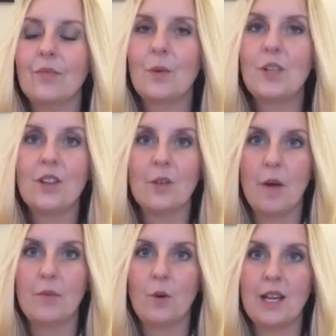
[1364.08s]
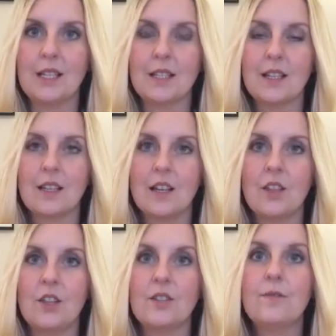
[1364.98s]
we're doing a pub quiz.
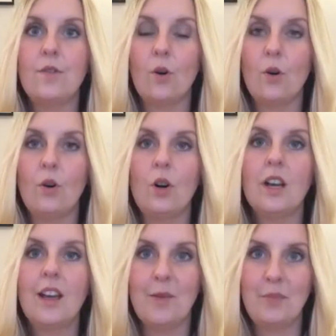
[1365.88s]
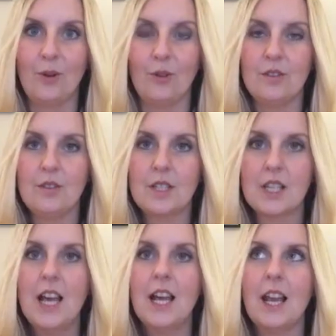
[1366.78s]
There's four couples.
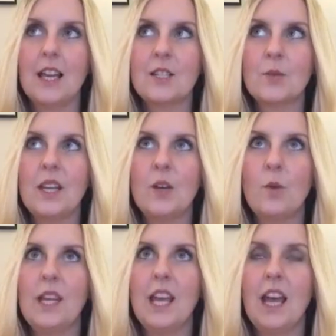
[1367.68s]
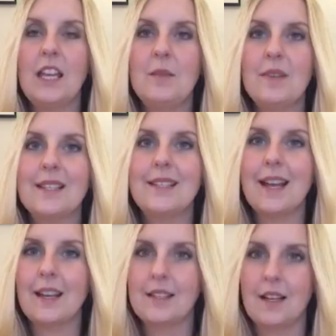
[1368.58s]
Last week we came
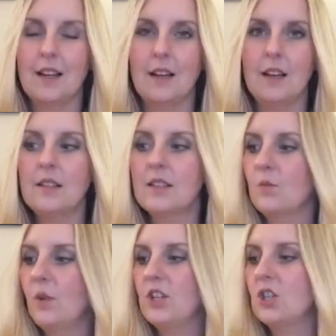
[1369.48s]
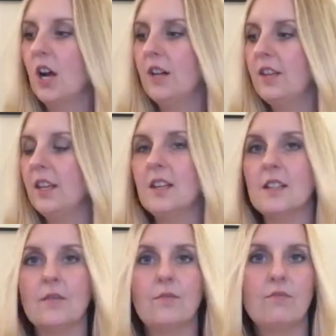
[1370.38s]
second to last, which I think
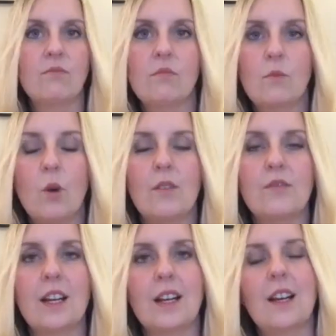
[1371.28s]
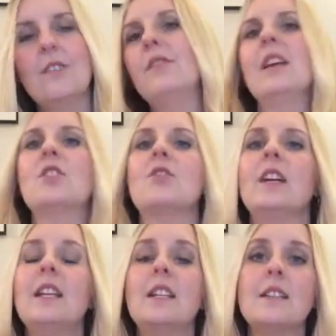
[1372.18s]
is a quite frankly a
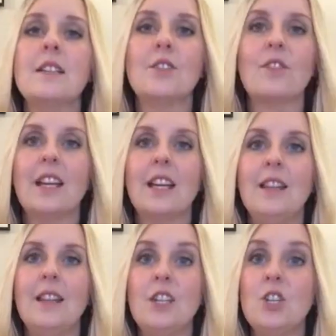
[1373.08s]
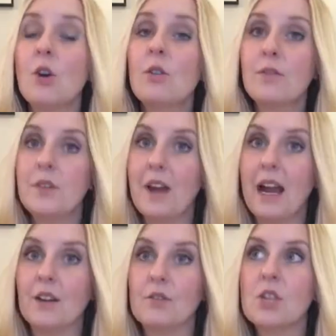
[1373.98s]
victory considering in the geography
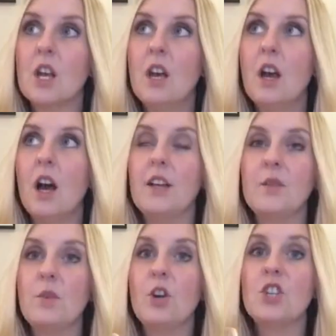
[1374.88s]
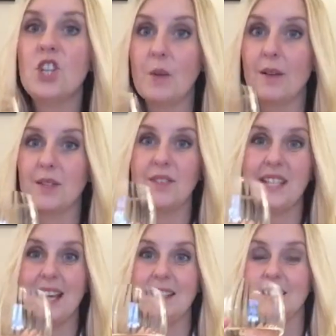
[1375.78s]
round I think we got two out of
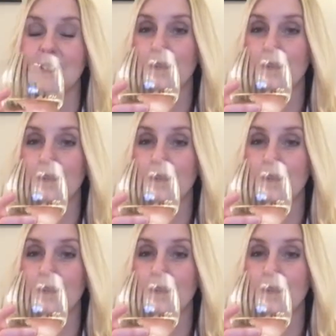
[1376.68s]
ten.